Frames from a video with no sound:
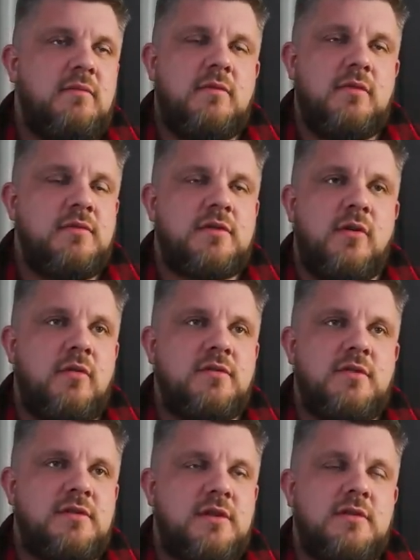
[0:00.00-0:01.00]
lose
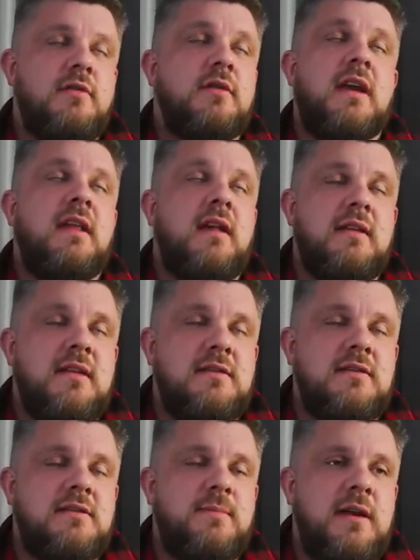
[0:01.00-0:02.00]
consciousness or get that
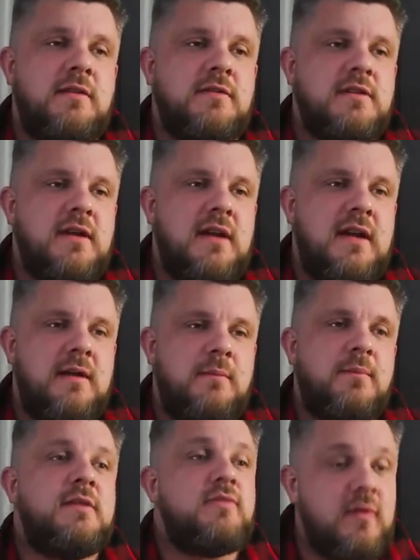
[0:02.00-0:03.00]
dizzy spells,
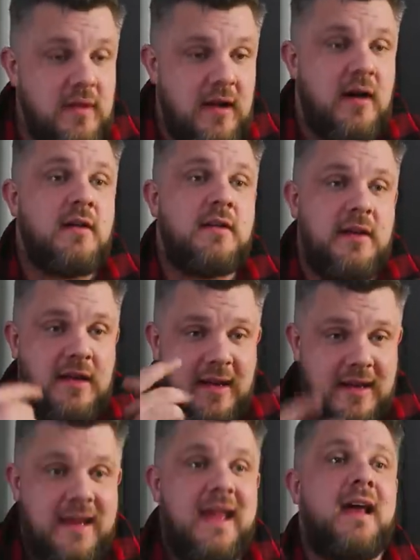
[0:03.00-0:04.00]
but it's really hard to
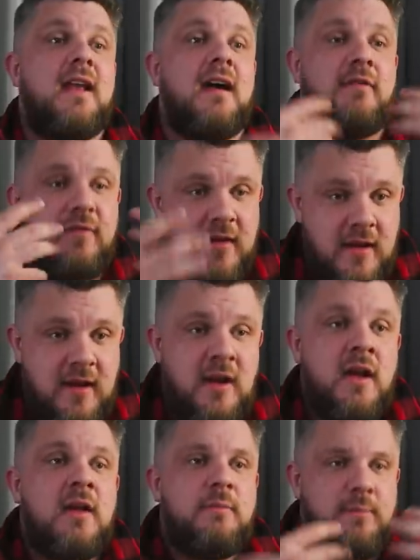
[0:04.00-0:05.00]
kind of get enough
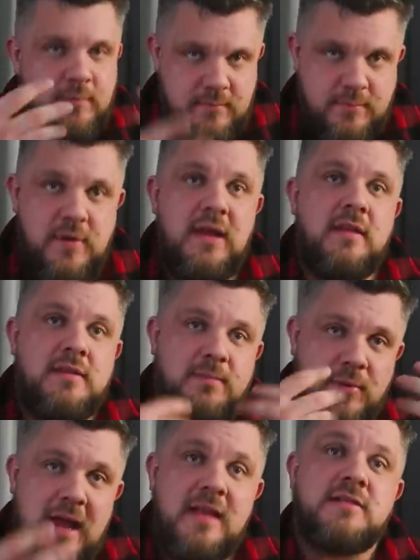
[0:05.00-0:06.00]

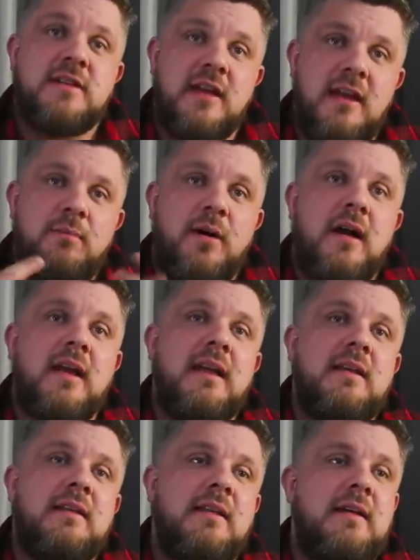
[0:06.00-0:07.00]
breaths to get back
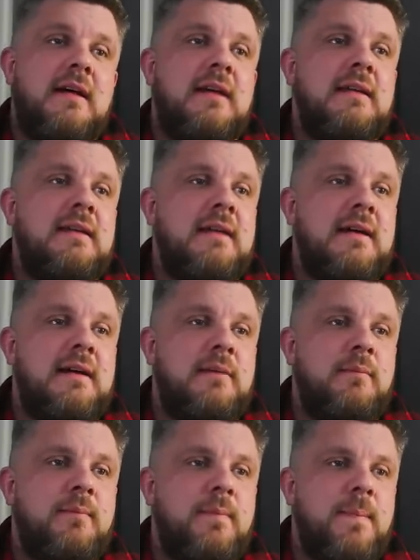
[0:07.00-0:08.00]
into it.
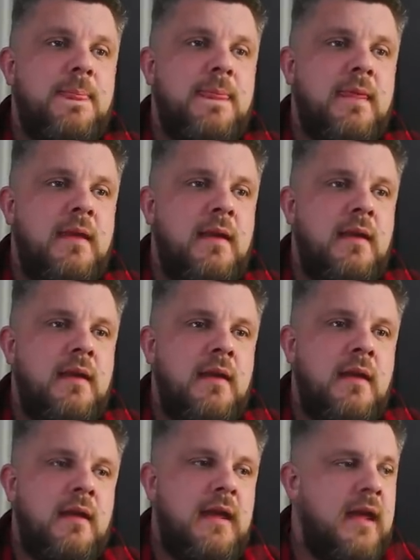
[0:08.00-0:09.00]
And
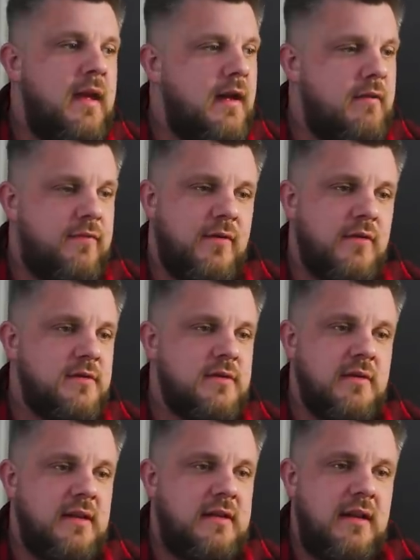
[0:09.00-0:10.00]
yeah,
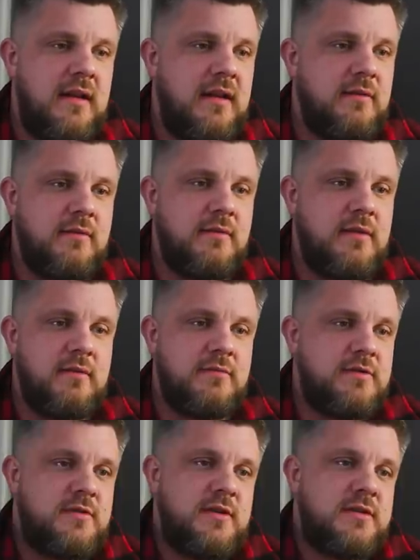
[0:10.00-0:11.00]
unfortunately today it
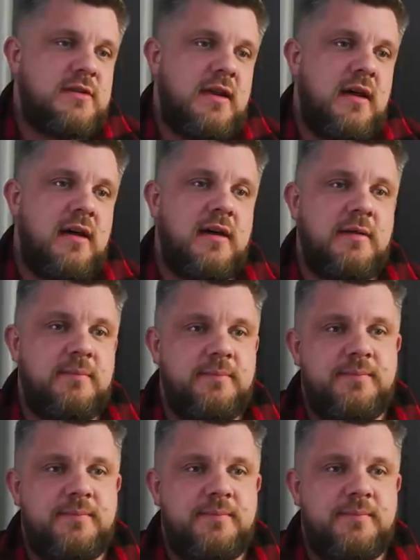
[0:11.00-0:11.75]
was just a